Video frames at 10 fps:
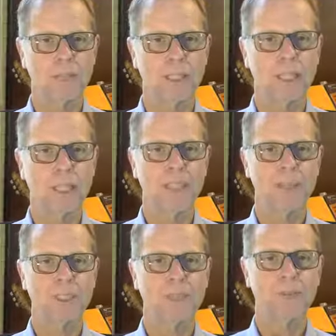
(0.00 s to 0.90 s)
It helps
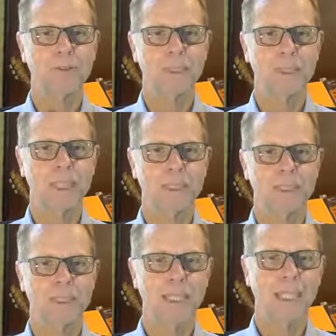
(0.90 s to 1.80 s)
us feel protected,
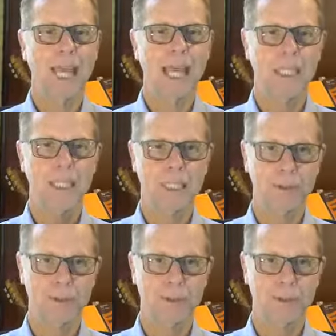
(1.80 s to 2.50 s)
and it heals.